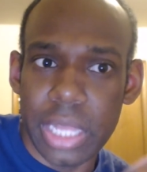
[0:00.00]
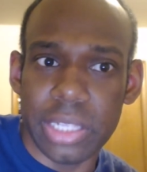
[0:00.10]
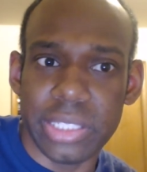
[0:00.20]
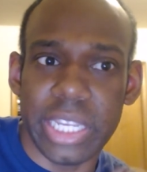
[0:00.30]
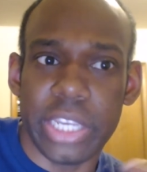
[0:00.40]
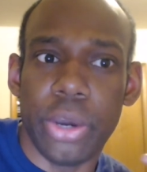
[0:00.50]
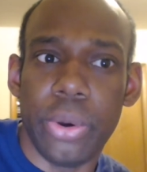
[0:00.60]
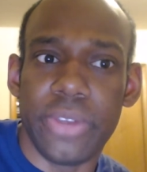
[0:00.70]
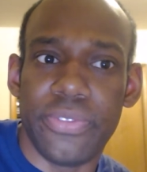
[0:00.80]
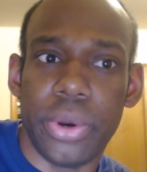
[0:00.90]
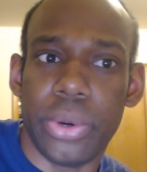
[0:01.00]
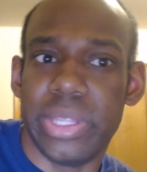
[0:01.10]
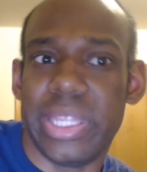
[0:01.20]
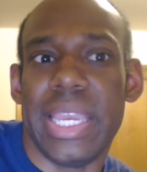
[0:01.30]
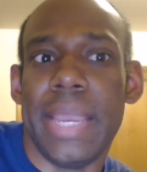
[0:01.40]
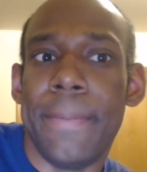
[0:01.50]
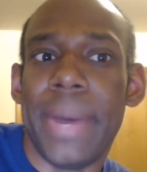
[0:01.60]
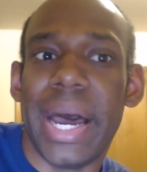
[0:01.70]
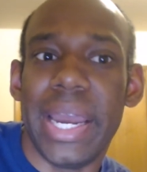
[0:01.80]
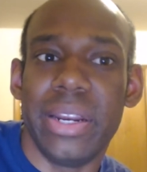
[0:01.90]
looks like going forward, the
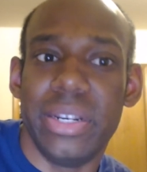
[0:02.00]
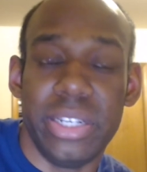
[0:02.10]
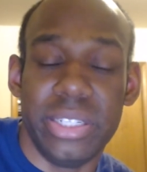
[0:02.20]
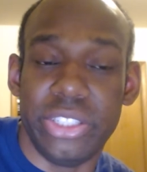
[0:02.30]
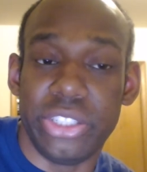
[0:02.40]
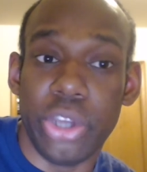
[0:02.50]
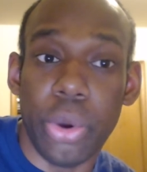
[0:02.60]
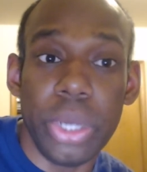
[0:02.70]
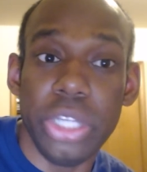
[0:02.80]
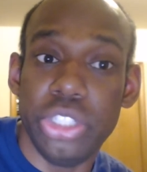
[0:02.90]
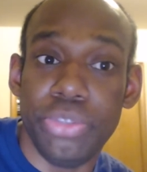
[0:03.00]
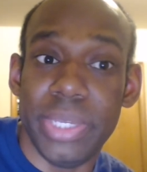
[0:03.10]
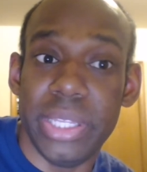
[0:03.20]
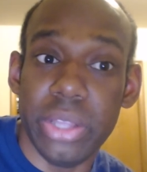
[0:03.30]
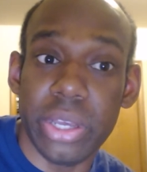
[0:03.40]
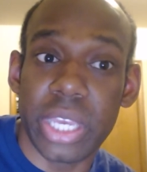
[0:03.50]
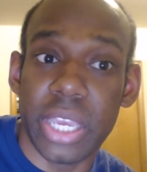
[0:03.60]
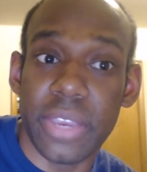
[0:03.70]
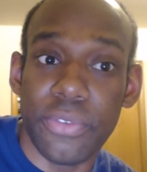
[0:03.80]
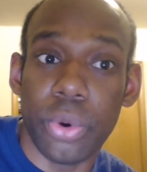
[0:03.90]
Empire is going to be
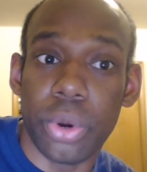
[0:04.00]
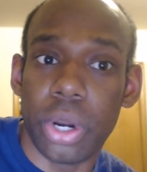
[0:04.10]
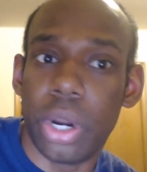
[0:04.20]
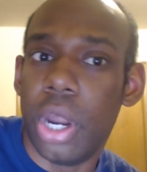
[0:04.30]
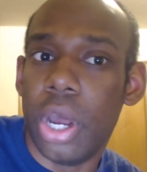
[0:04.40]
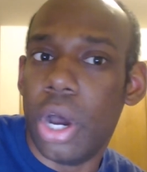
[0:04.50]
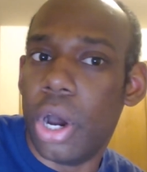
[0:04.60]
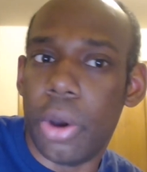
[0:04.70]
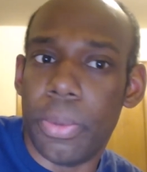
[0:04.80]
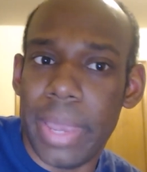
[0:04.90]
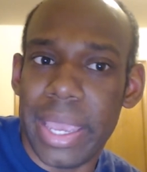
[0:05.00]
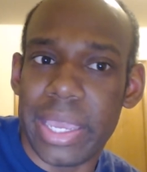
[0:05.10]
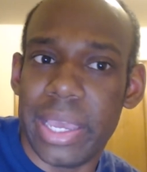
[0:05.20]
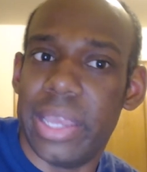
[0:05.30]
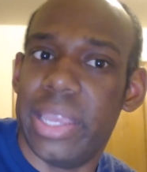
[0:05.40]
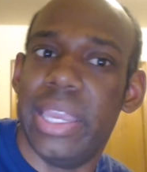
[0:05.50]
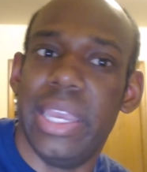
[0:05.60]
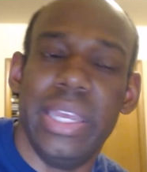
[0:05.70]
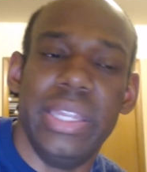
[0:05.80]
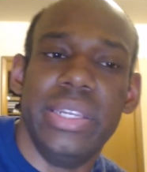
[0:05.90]
looking for Omega
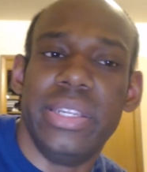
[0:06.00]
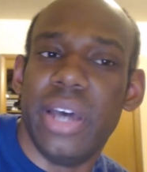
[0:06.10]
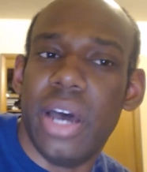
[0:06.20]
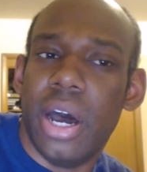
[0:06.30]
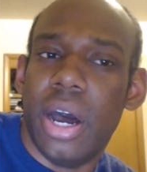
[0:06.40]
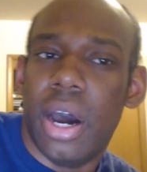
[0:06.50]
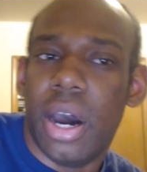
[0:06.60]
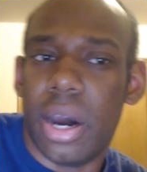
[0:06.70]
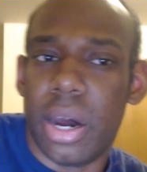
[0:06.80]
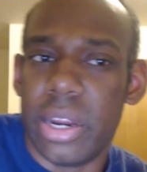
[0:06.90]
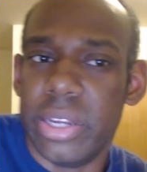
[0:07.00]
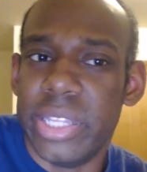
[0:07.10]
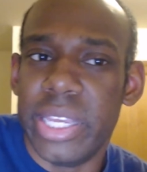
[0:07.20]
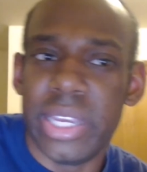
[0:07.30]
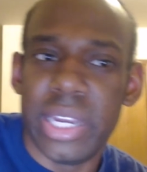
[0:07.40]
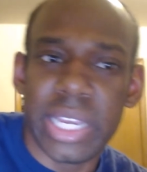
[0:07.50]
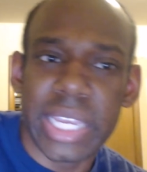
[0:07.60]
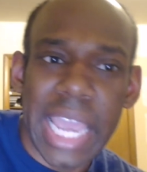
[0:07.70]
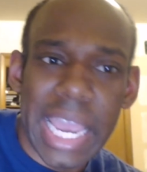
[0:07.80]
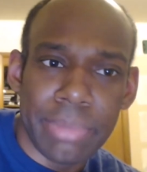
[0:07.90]
and are they gonna
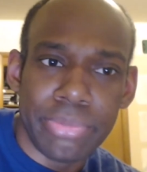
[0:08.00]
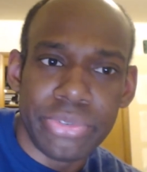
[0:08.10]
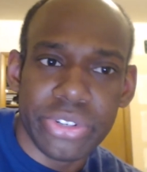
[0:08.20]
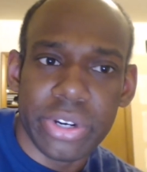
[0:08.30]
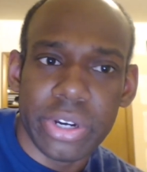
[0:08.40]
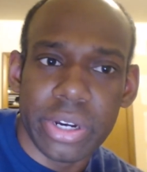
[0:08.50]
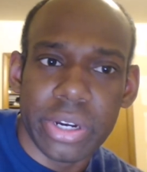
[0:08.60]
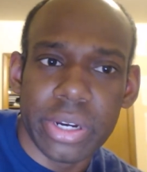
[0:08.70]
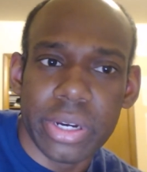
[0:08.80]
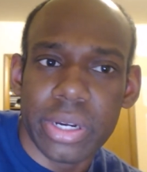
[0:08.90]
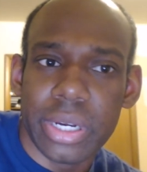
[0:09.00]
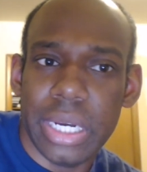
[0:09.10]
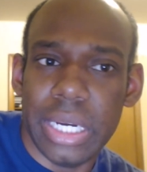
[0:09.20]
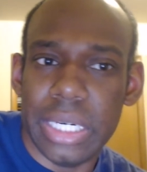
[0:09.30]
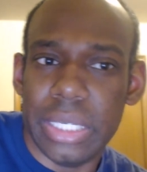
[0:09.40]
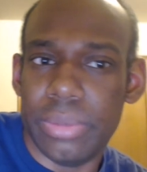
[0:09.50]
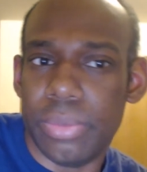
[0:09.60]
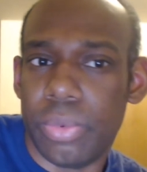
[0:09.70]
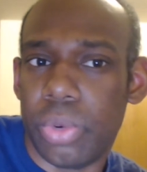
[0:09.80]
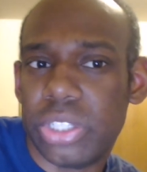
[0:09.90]
capture her? Uh,
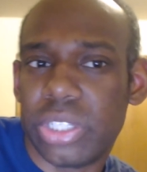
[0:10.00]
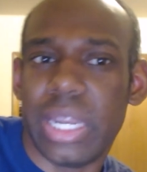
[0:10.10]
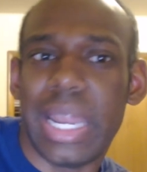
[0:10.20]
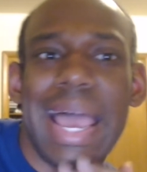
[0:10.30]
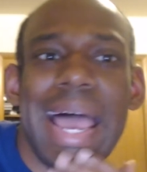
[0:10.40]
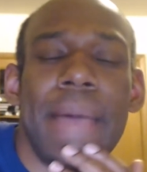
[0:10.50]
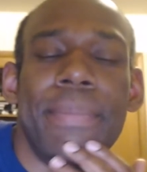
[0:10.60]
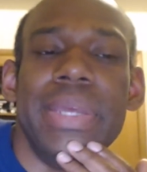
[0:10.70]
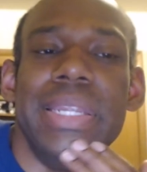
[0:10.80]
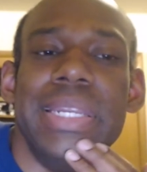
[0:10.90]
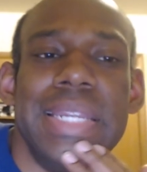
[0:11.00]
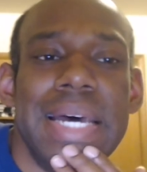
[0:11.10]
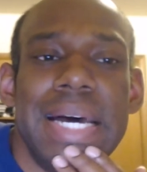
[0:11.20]
what's gonna happen?